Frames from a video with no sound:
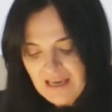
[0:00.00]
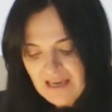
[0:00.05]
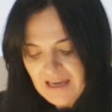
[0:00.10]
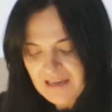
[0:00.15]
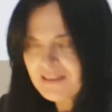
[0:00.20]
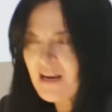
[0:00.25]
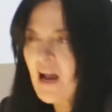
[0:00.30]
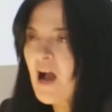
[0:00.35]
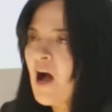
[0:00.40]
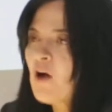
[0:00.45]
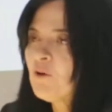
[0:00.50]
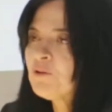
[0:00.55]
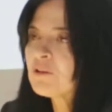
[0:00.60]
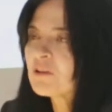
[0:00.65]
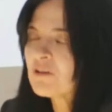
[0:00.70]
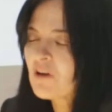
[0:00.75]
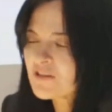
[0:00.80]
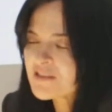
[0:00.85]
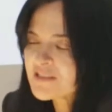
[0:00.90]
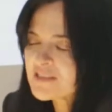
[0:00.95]
And how the
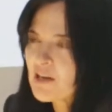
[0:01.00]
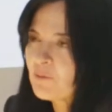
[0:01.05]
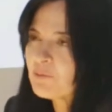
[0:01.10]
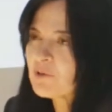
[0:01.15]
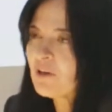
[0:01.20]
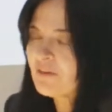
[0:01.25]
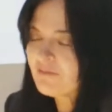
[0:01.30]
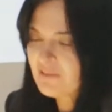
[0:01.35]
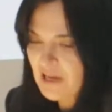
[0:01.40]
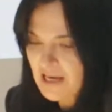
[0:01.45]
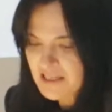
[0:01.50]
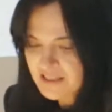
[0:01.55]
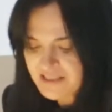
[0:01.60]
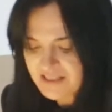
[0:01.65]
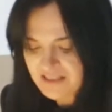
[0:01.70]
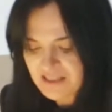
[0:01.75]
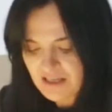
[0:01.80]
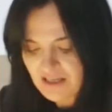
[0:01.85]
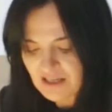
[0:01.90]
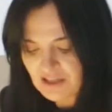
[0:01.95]
concept of
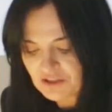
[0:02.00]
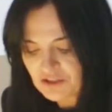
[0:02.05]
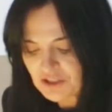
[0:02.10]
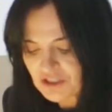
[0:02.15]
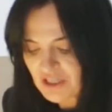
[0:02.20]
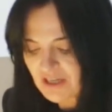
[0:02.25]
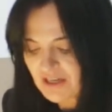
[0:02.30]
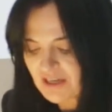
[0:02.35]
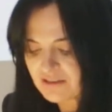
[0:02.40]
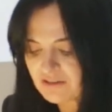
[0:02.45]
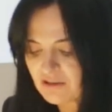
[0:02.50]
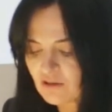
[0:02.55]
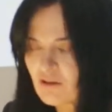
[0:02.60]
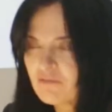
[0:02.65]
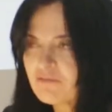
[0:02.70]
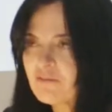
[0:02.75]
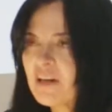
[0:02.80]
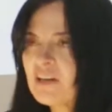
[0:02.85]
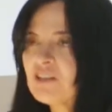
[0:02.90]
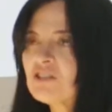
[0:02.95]
ICH and the
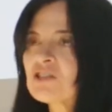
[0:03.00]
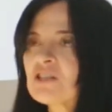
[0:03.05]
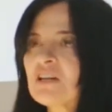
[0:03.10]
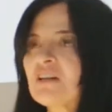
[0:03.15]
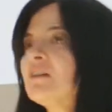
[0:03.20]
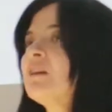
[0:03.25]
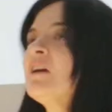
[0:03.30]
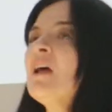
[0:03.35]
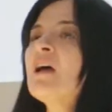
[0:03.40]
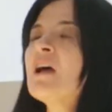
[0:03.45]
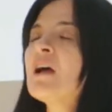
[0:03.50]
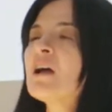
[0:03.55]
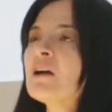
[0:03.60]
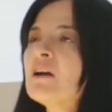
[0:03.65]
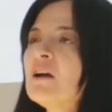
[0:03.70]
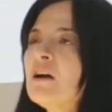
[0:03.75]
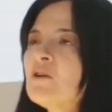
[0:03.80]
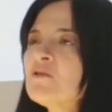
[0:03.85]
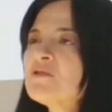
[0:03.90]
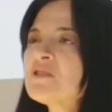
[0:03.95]
convention
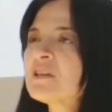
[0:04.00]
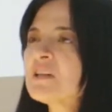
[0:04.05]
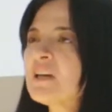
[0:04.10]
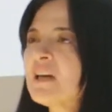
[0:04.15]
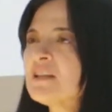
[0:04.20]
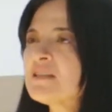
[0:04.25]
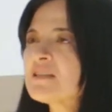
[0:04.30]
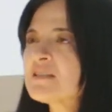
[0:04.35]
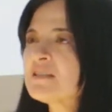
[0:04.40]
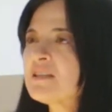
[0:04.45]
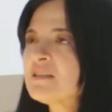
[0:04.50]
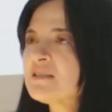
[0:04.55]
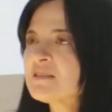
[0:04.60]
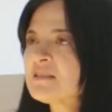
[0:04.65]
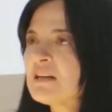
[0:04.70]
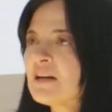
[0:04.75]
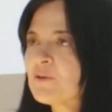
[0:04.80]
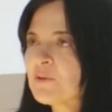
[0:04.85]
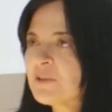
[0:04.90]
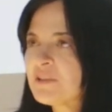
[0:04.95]
goes against this
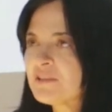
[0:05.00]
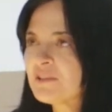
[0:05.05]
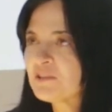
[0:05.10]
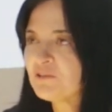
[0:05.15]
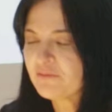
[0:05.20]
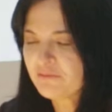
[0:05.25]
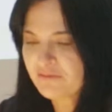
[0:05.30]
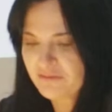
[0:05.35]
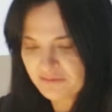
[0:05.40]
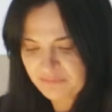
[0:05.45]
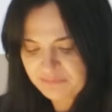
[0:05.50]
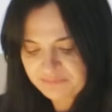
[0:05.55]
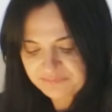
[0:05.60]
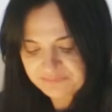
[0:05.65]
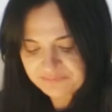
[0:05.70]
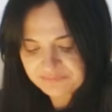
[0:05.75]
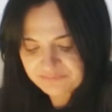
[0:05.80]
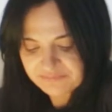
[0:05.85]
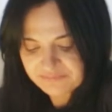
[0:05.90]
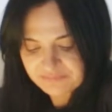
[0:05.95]
narrative.
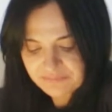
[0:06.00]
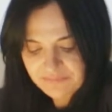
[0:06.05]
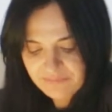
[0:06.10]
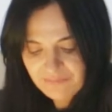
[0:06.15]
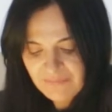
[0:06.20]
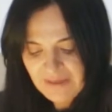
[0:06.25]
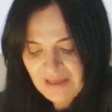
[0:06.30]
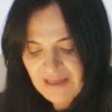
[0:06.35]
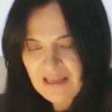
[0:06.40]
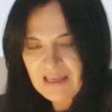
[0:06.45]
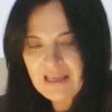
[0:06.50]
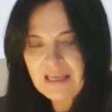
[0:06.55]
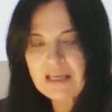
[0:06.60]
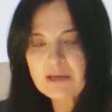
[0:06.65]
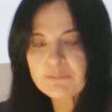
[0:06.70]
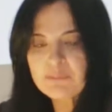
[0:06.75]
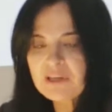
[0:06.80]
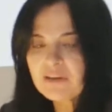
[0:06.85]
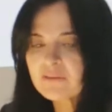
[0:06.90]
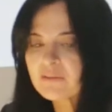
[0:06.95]

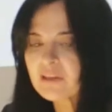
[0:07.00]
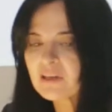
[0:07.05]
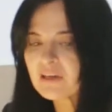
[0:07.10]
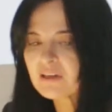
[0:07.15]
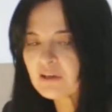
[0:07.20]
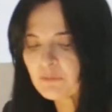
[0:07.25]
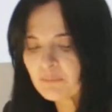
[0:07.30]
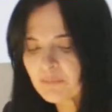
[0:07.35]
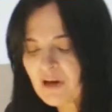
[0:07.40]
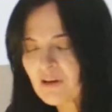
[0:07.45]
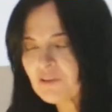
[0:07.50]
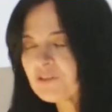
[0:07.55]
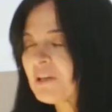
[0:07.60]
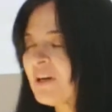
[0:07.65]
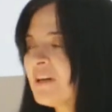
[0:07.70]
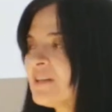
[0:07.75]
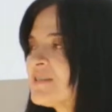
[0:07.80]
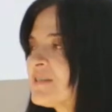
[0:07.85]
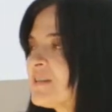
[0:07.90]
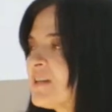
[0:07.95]
A big thing about
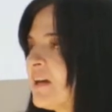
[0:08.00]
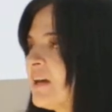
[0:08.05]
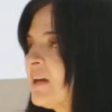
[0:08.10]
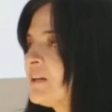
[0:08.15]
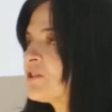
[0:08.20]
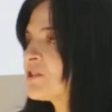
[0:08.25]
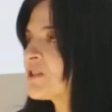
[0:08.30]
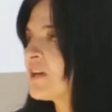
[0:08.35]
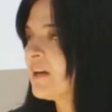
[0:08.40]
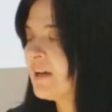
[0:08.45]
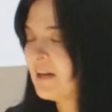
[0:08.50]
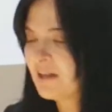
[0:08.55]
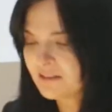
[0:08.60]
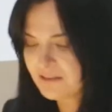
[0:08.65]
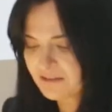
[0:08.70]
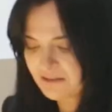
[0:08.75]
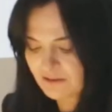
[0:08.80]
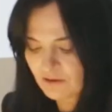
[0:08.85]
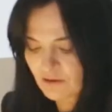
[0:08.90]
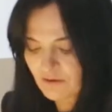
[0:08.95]
ICH
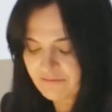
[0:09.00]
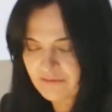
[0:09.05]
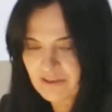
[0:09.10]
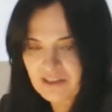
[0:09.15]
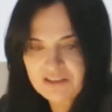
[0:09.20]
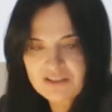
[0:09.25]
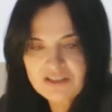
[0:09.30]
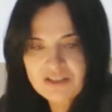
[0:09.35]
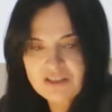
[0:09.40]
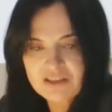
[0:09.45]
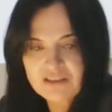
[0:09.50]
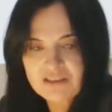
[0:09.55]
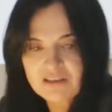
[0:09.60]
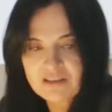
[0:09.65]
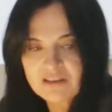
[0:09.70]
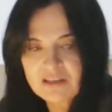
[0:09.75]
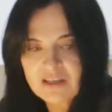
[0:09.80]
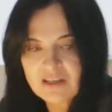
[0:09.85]
and the convention.